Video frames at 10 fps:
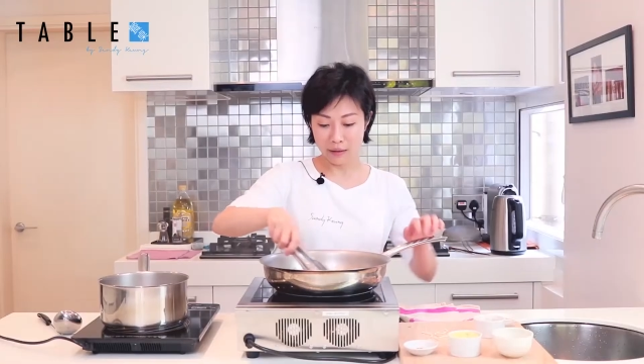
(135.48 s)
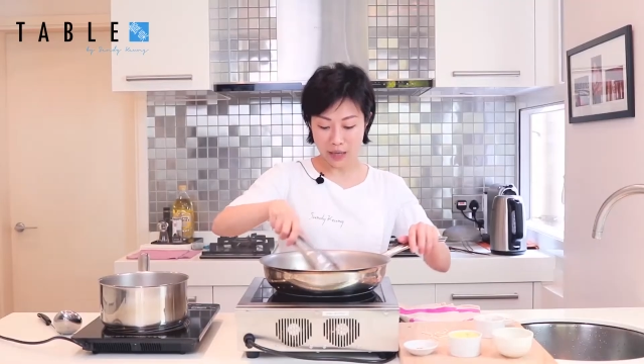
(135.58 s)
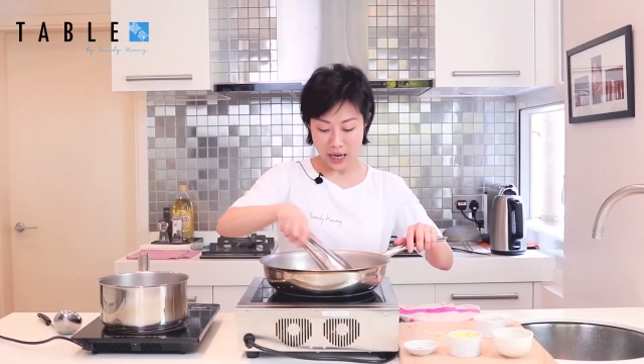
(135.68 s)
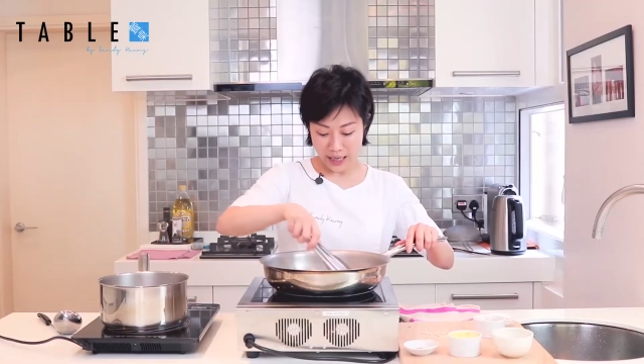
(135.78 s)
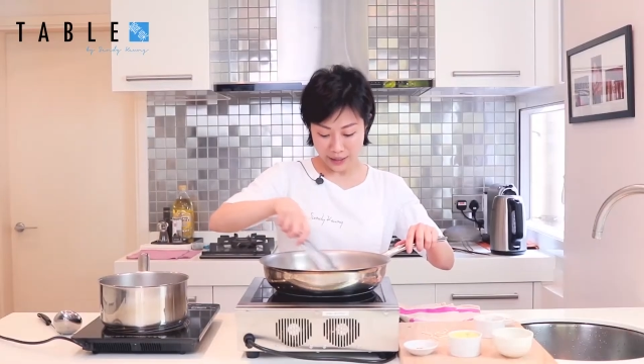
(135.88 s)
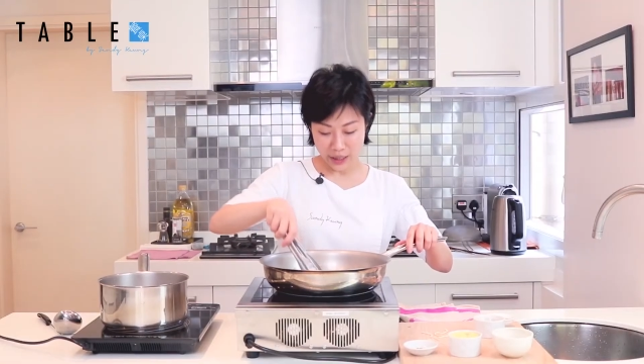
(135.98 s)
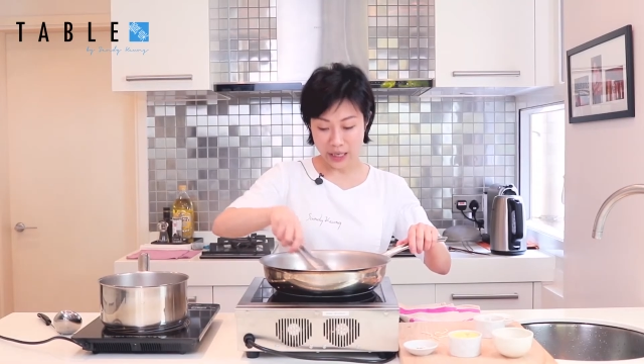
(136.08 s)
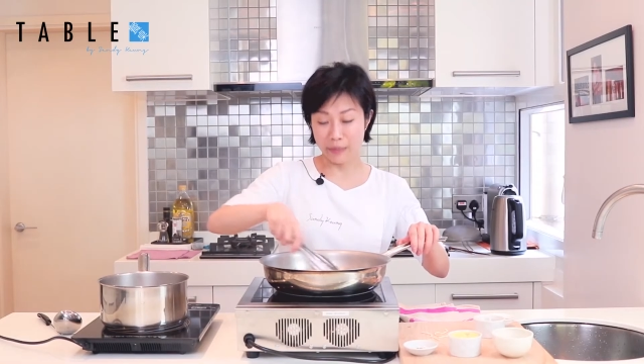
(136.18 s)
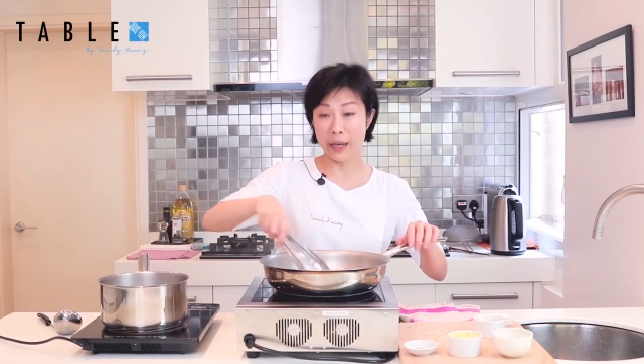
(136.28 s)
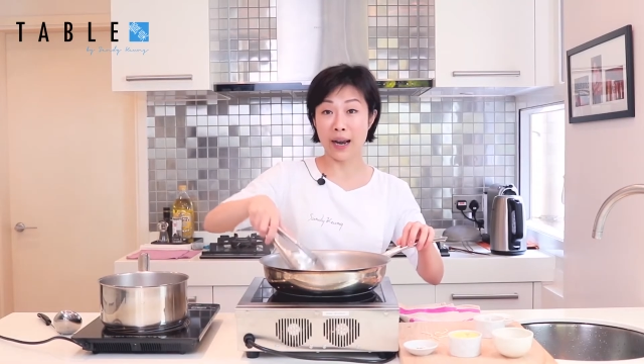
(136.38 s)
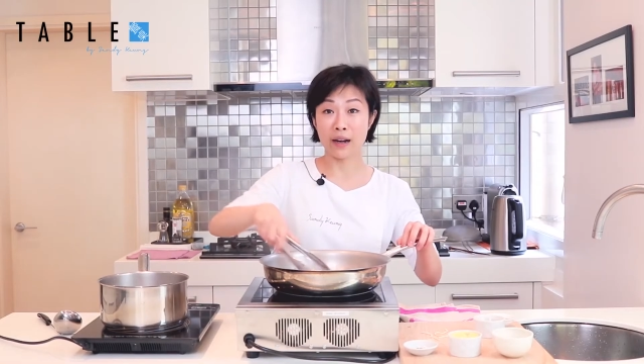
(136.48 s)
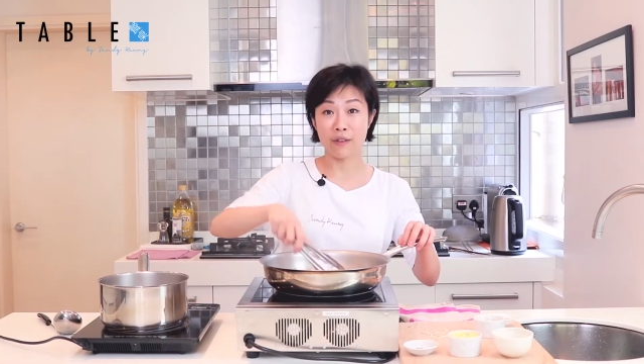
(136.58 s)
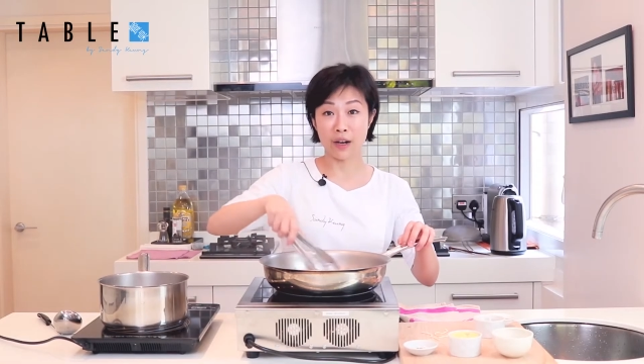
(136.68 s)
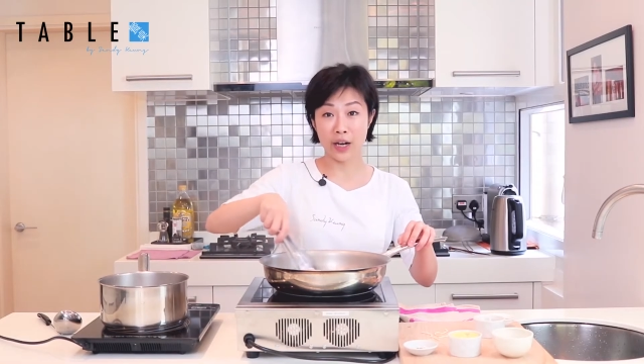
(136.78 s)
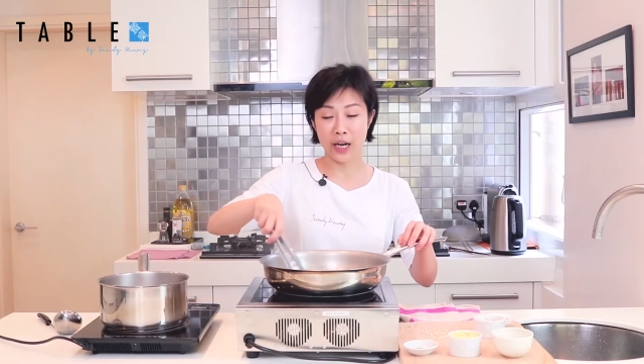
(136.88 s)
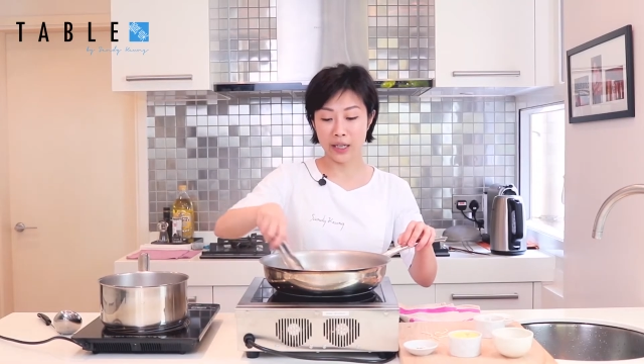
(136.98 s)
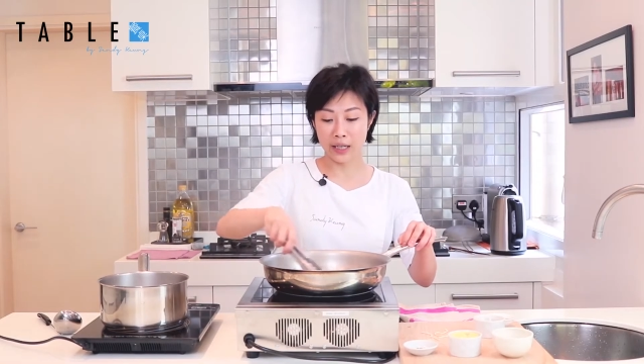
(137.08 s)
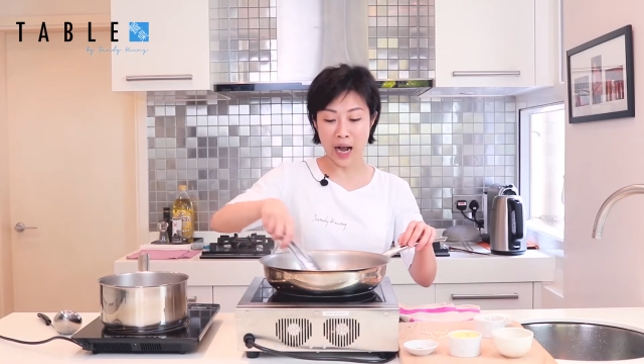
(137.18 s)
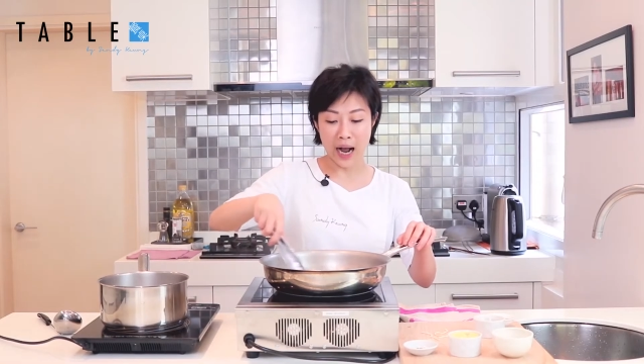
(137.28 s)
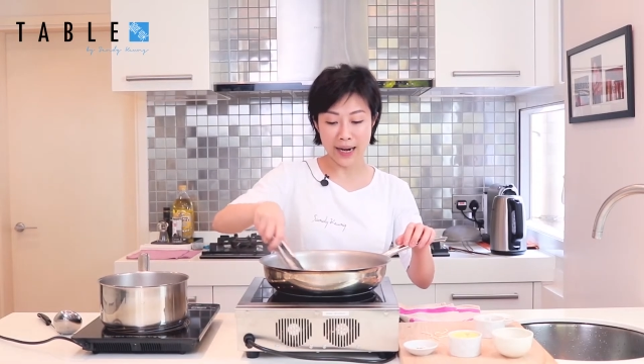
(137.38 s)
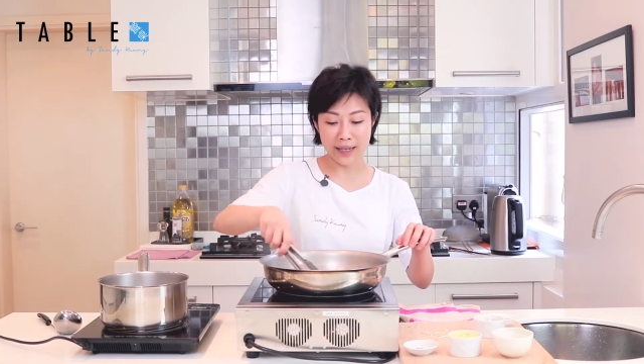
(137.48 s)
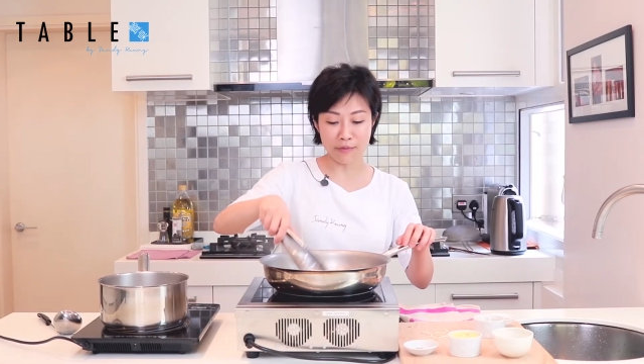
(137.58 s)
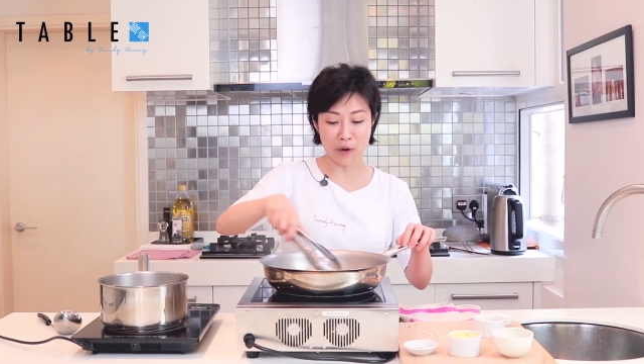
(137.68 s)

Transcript: I like to keep it at the highest